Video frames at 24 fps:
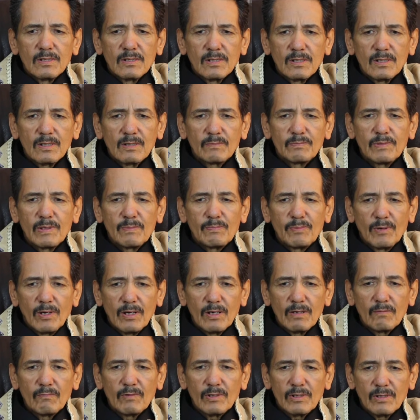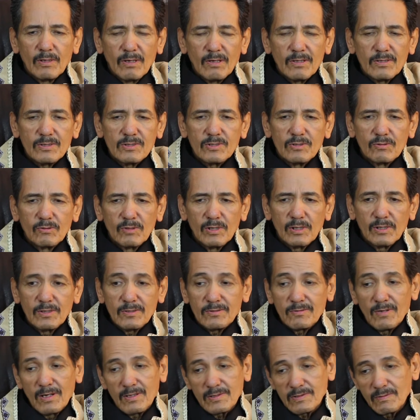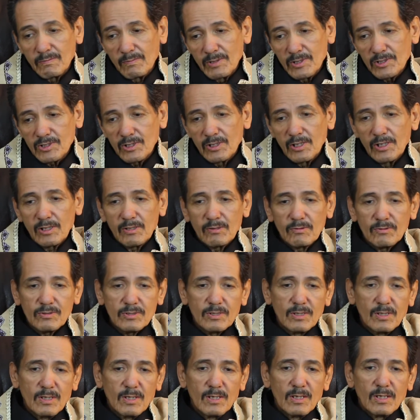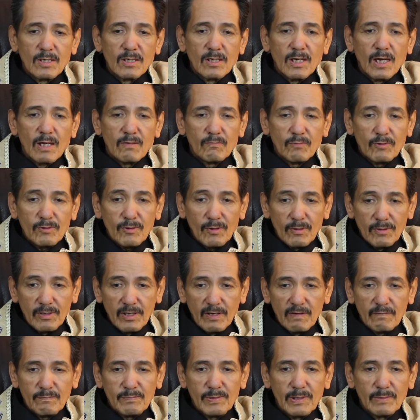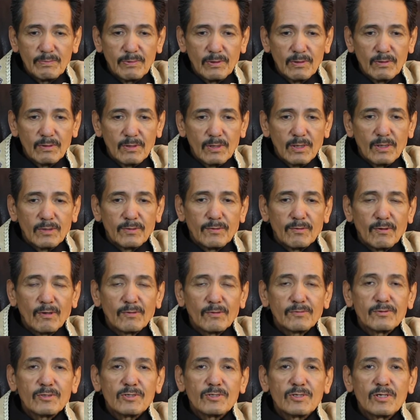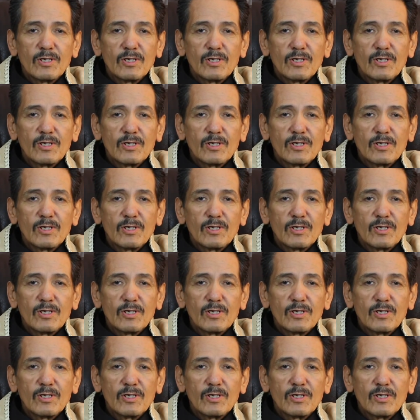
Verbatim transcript: He'll be part of what God is doing in Transformation Acres and with our Native people throughout this